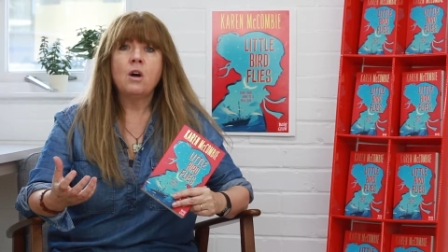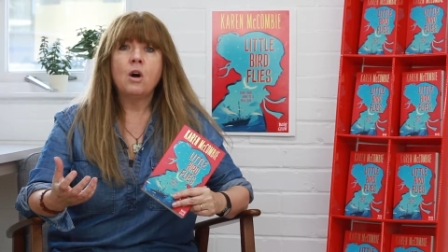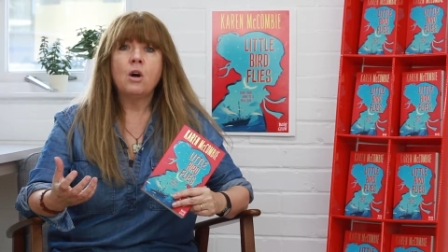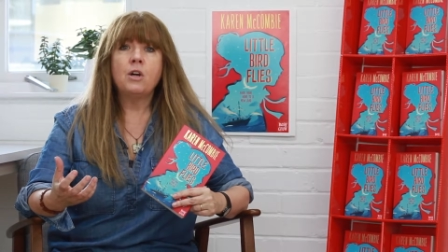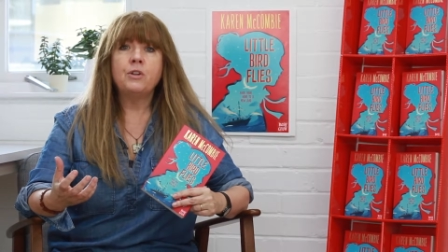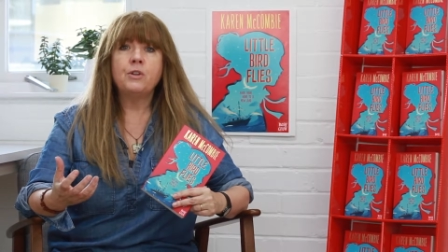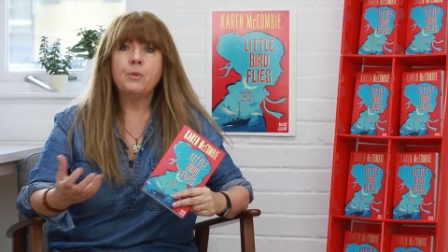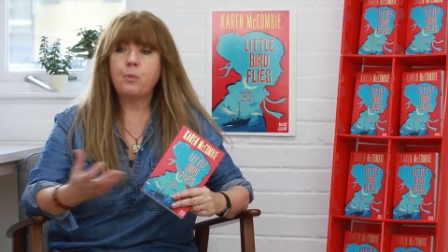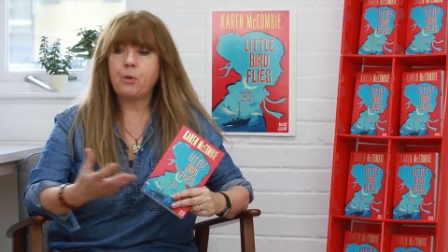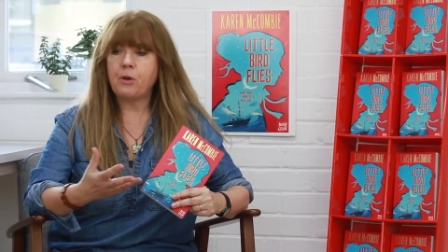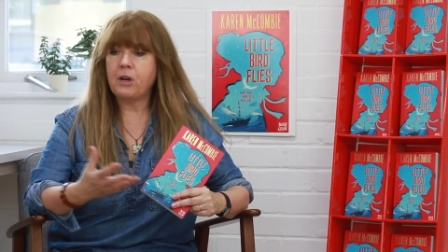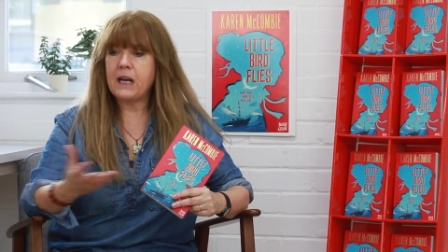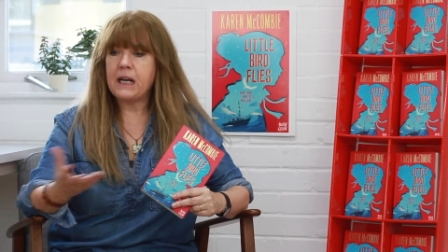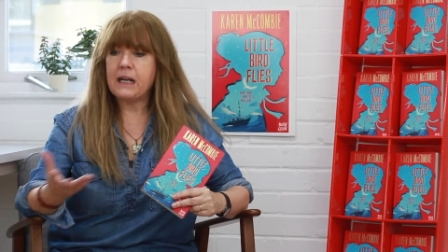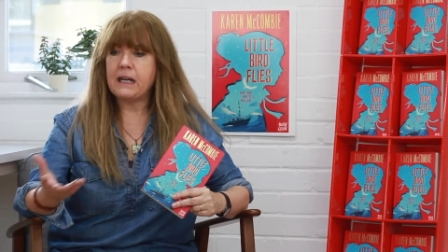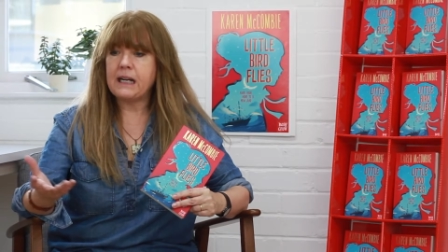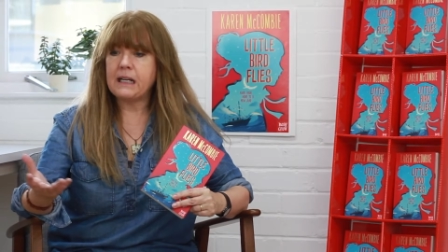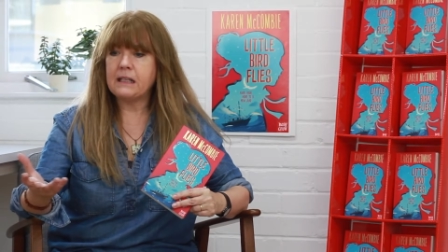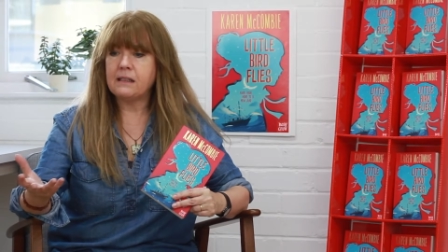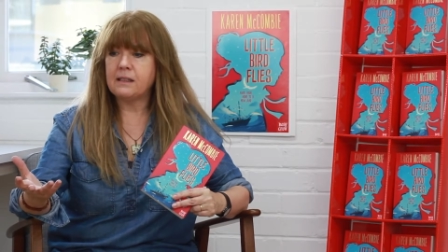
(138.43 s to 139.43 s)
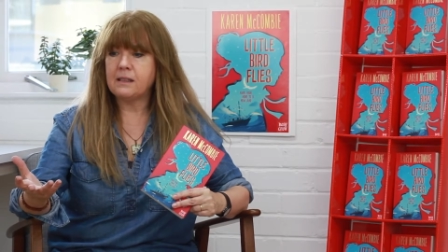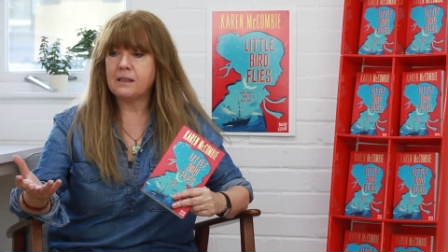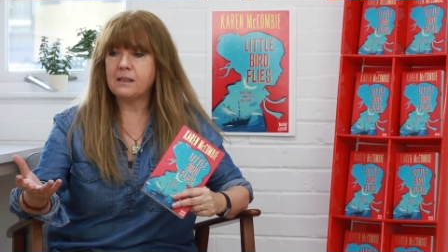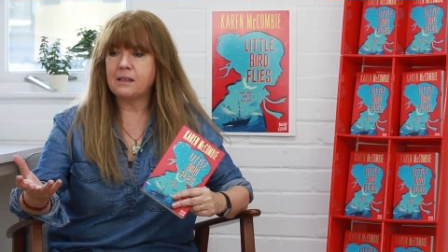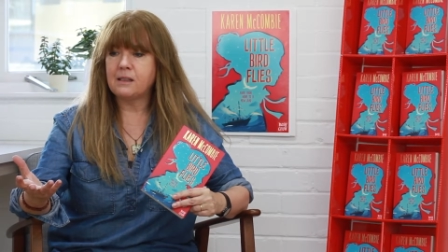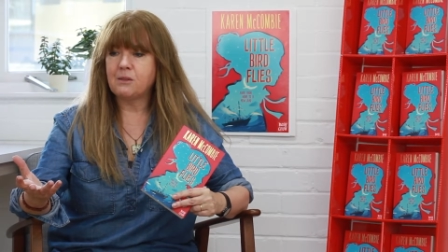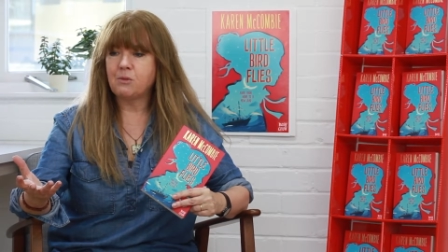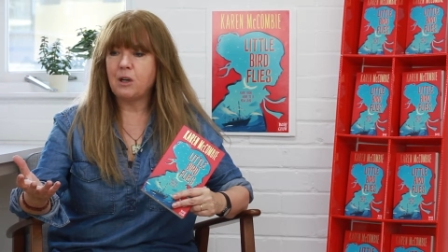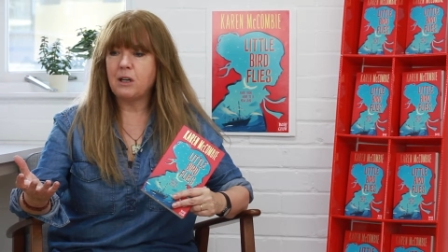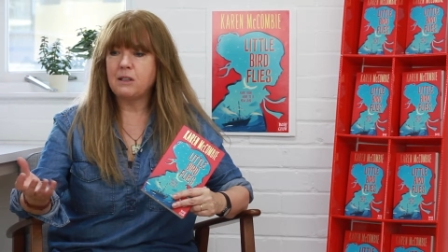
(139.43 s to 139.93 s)
on the prairies
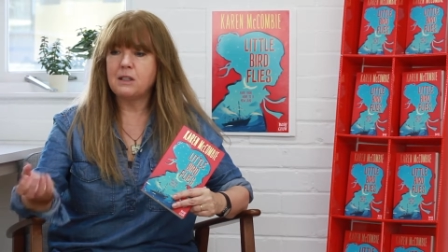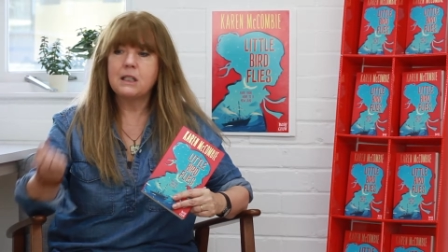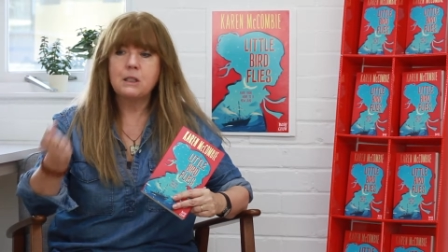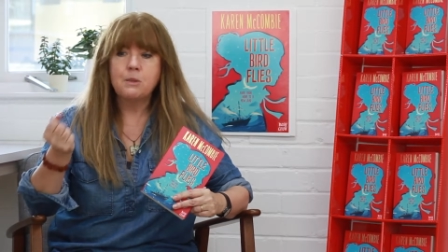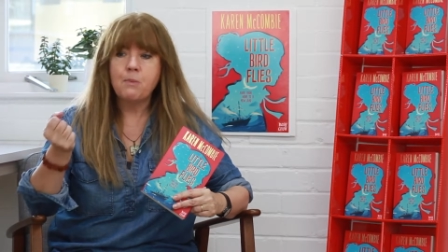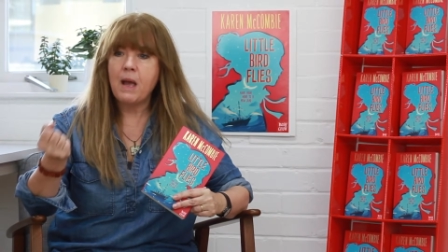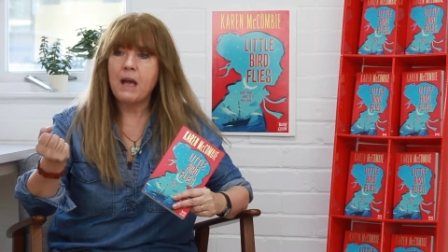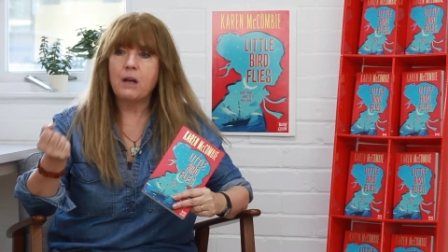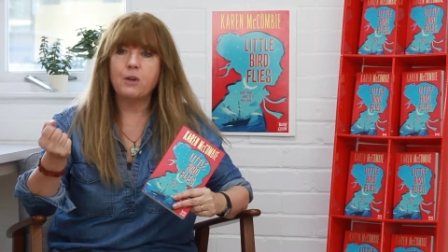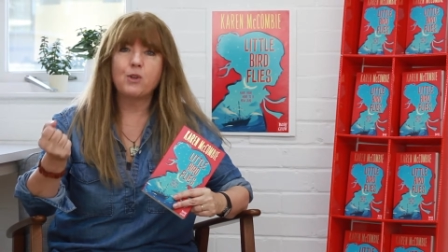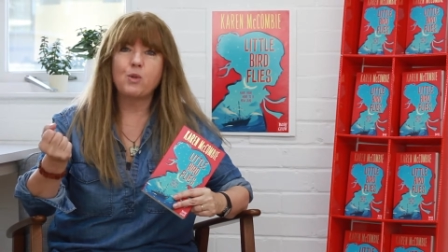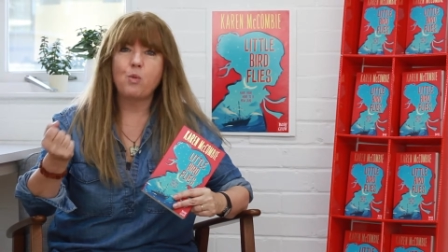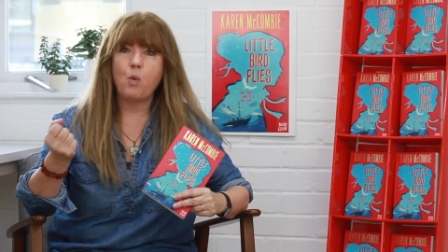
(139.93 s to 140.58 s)
and smell the